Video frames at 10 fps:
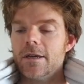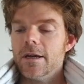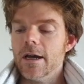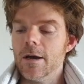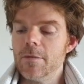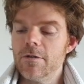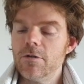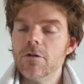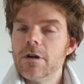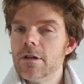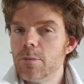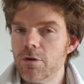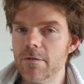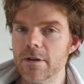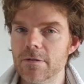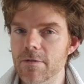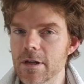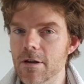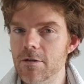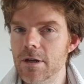If you look in the previous
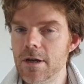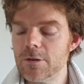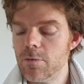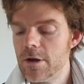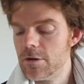video, the last one,